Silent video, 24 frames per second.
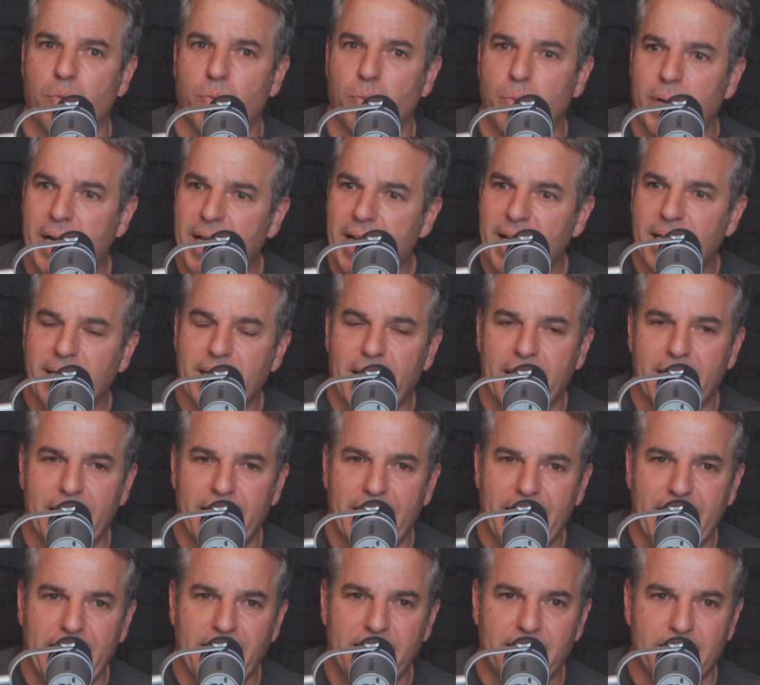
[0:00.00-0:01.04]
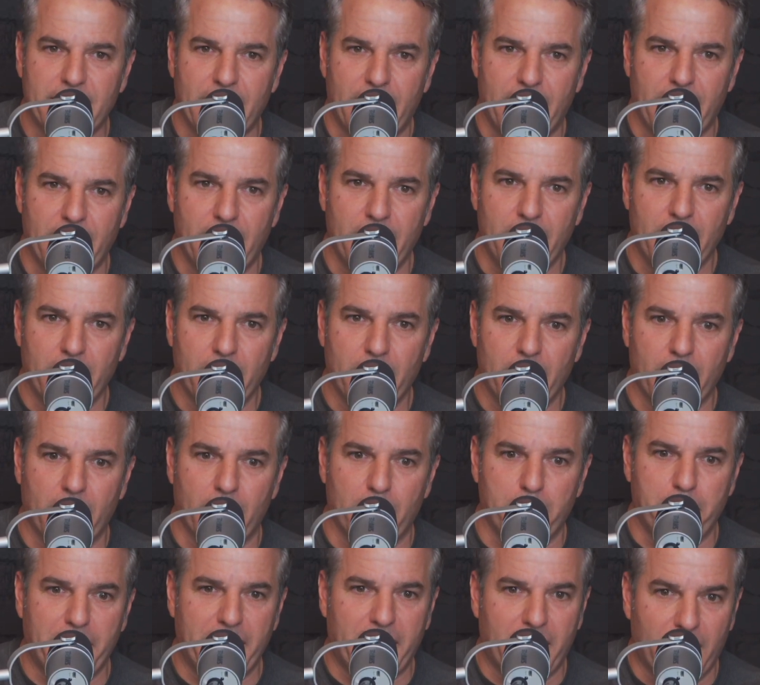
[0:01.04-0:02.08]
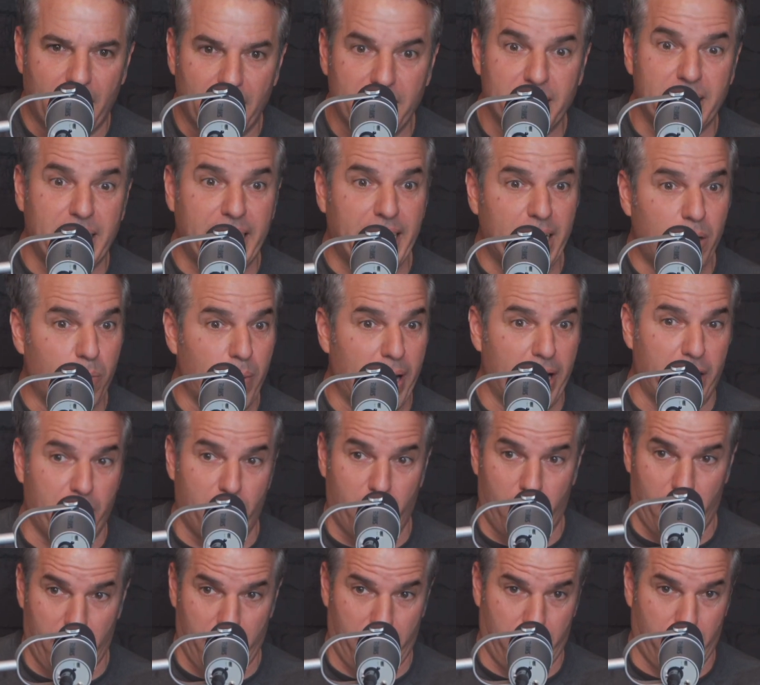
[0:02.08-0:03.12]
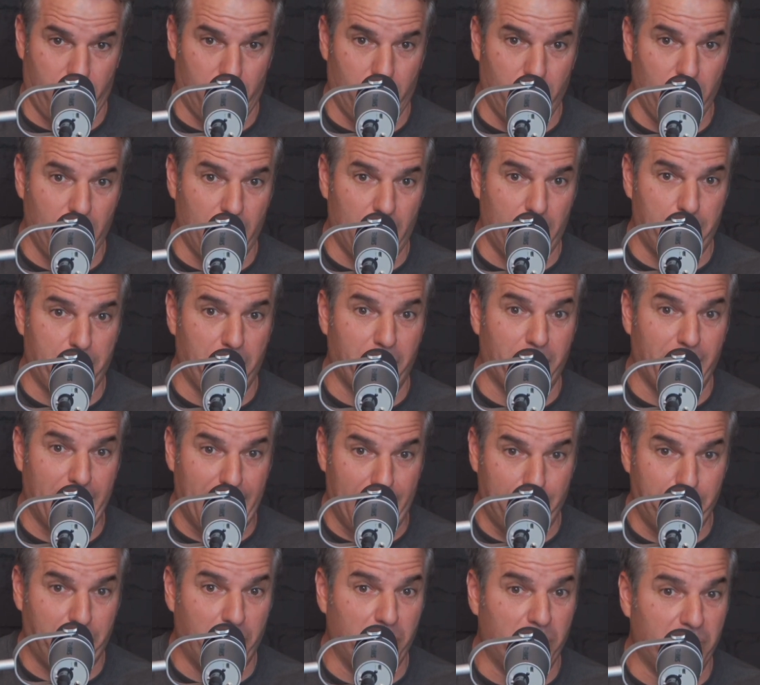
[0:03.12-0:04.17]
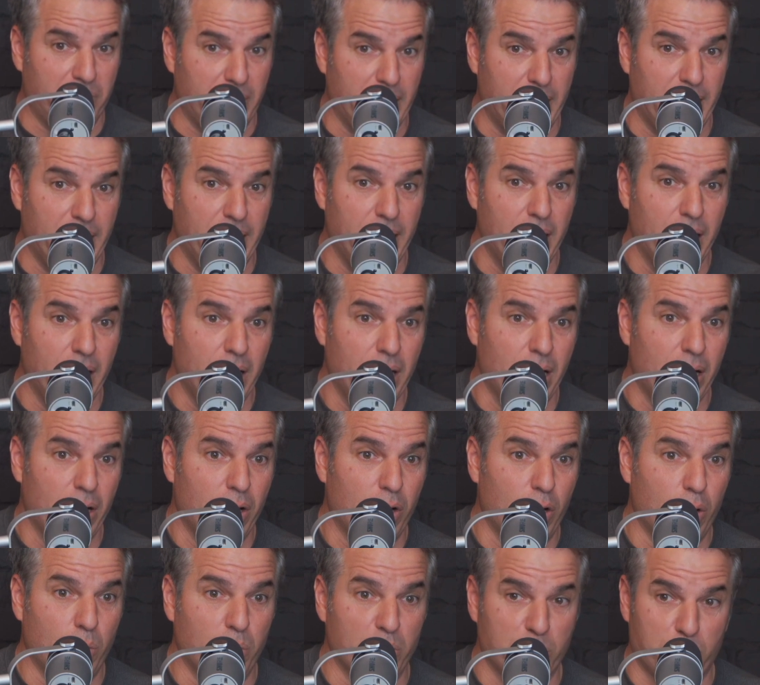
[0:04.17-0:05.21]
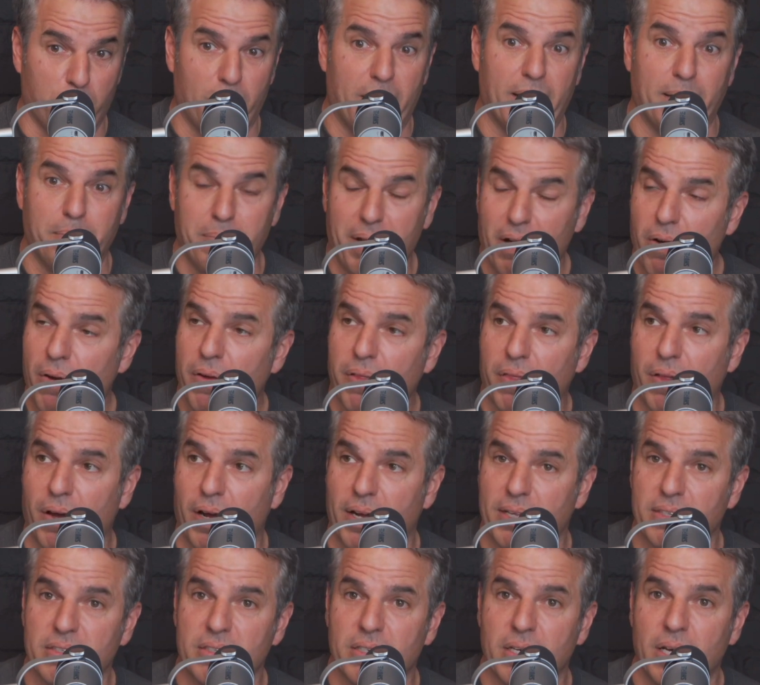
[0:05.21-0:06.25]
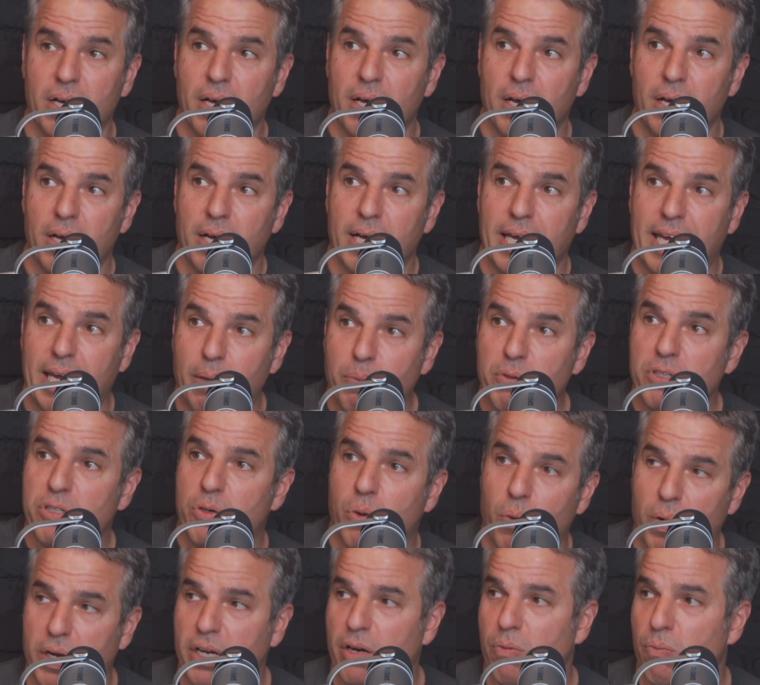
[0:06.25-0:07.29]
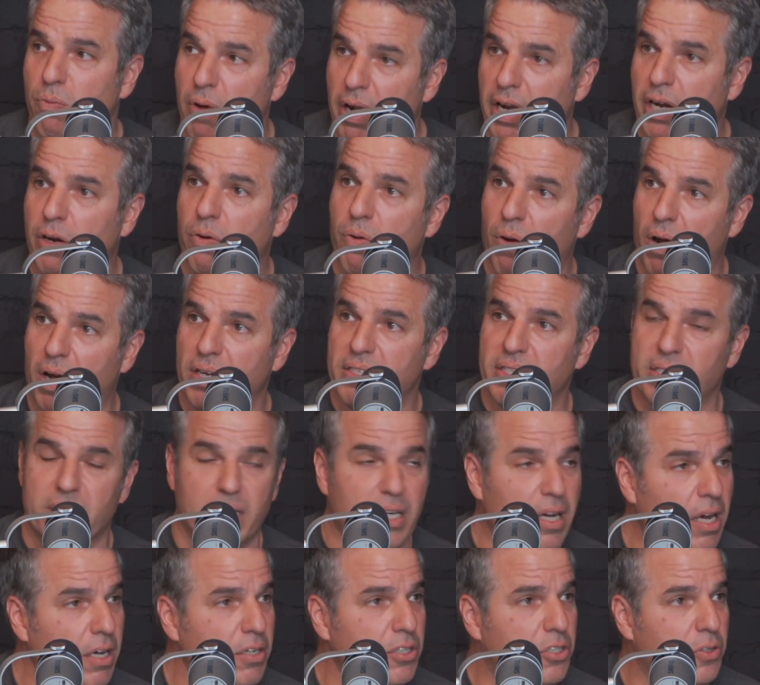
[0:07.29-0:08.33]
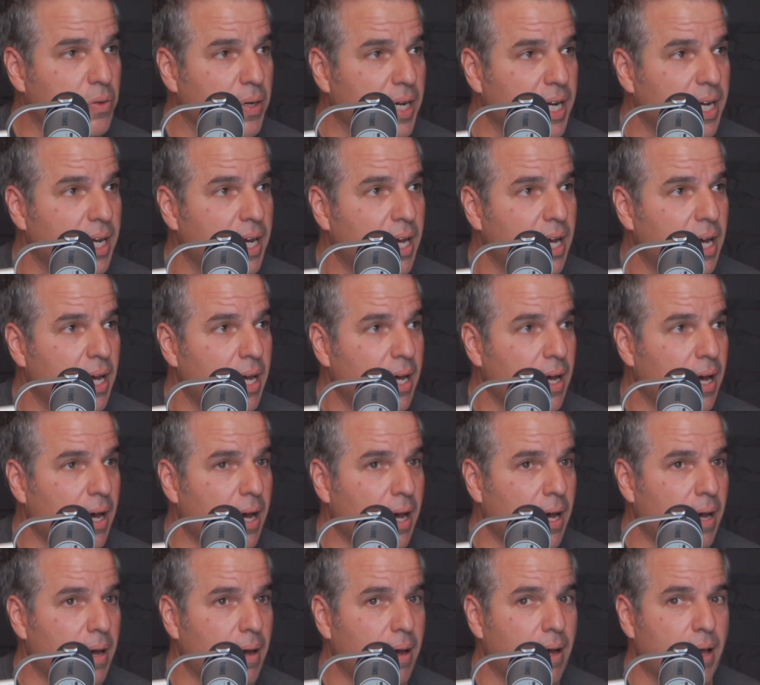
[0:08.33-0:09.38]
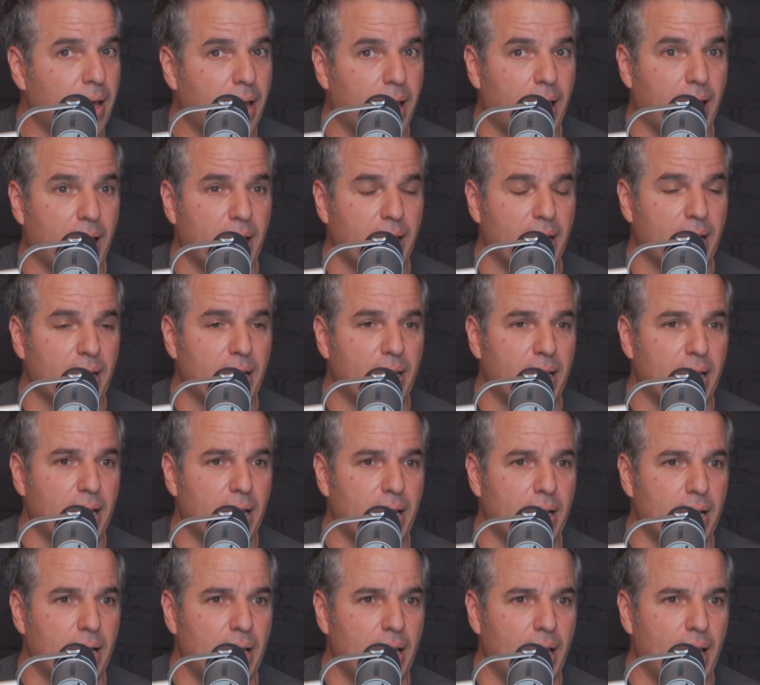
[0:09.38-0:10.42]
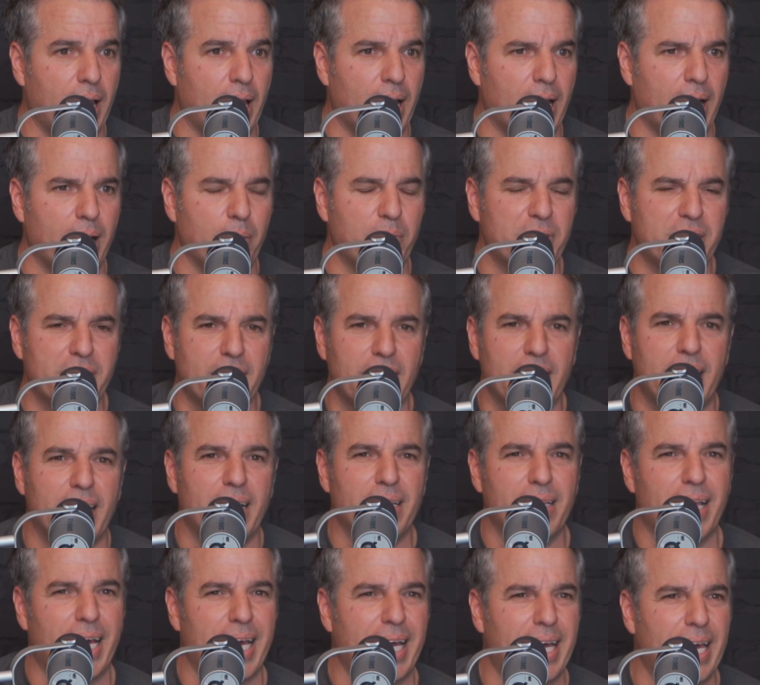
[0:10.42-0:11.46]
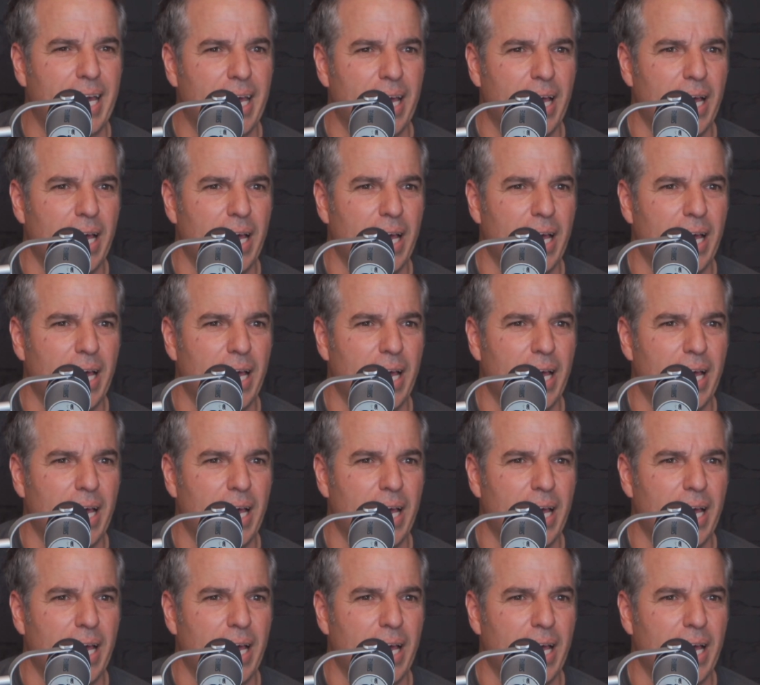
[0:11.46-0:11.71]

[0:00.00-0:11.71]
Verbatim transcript: reading that he said uh, because he'd read an article about an amputee who was running marathons, he was going to run across the country. Uh, and and I was thinking like